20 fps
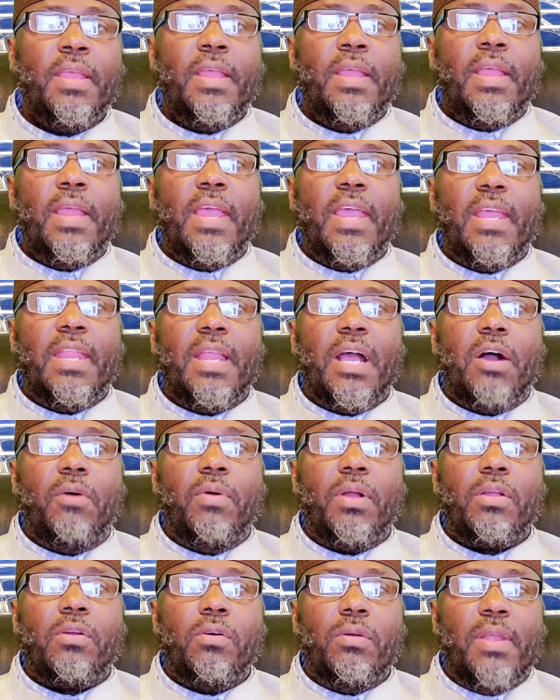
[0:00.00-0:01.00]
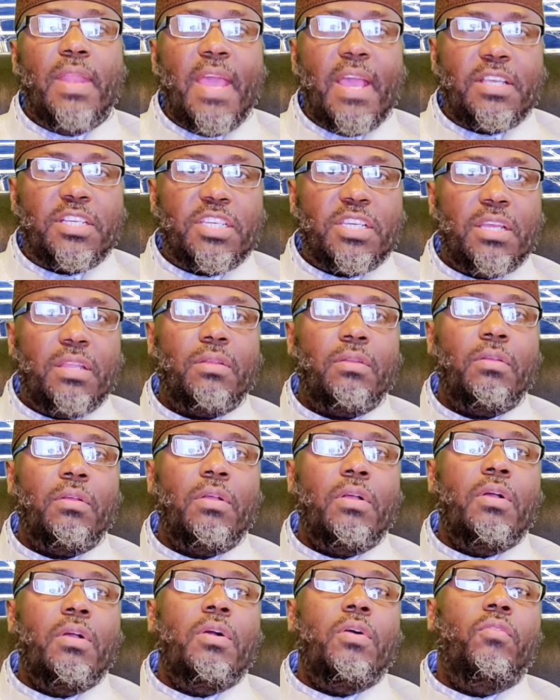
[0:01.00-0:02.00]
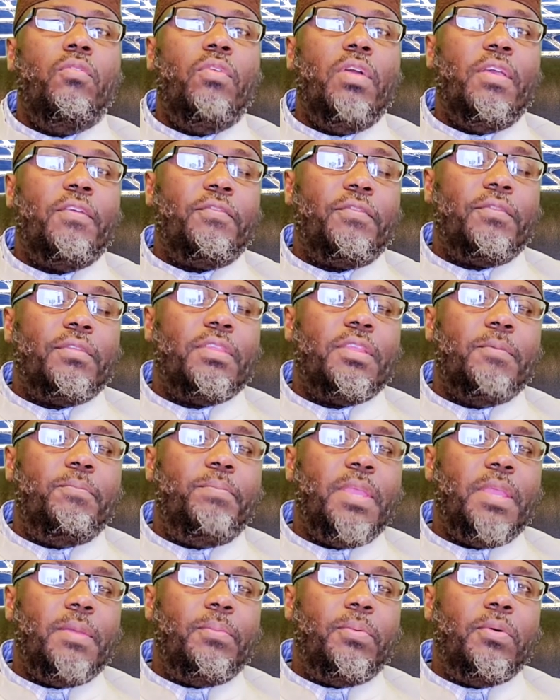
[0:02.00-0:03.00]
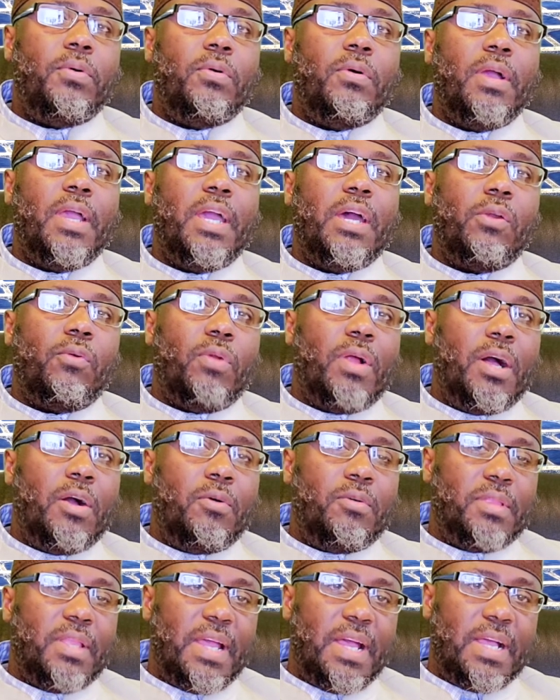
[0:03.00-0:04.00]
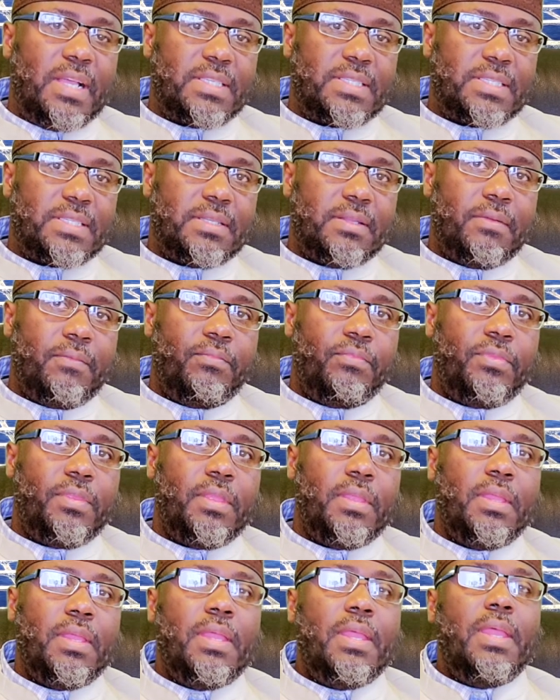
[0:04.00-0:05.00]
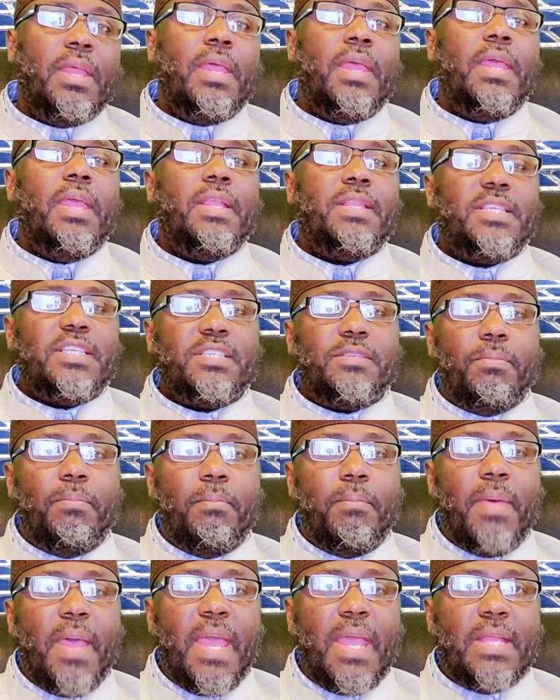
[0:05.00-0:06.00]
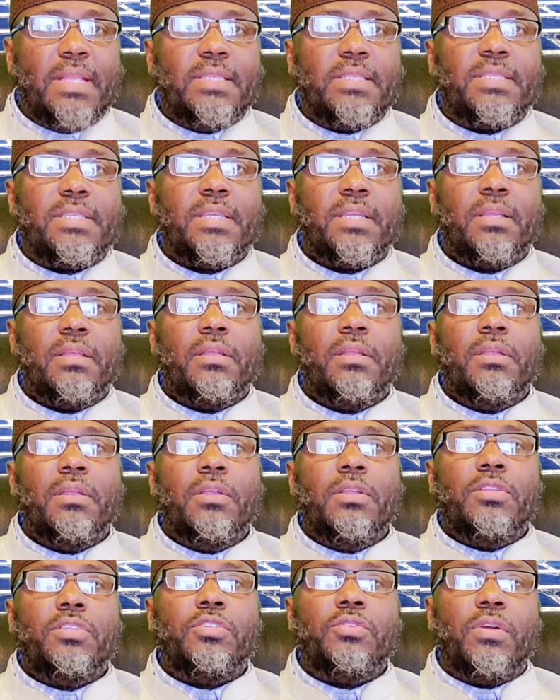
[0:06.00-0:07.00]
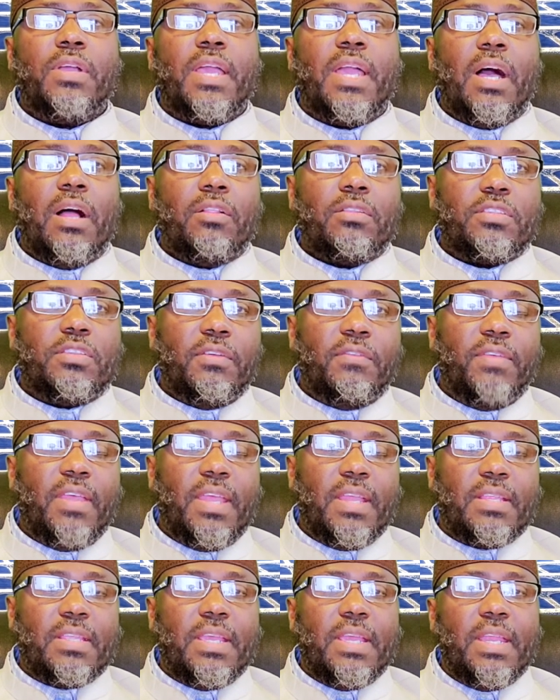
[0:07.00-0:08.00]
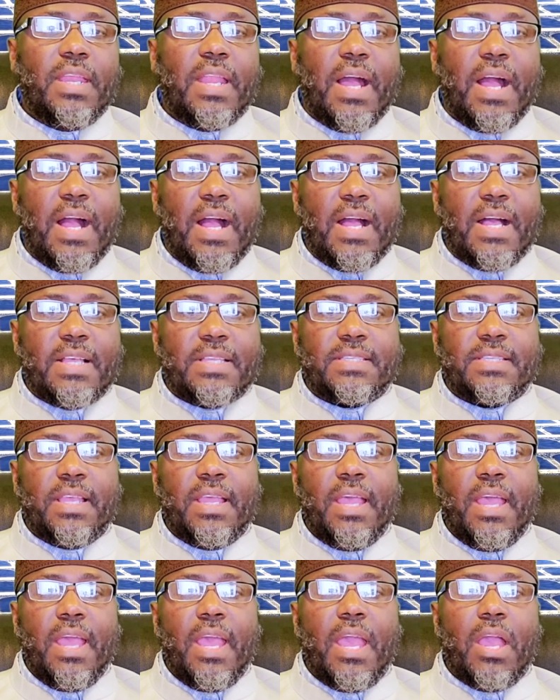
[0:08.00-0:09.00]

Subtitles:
and our connection with the people around us. It is meant to cultivate in us a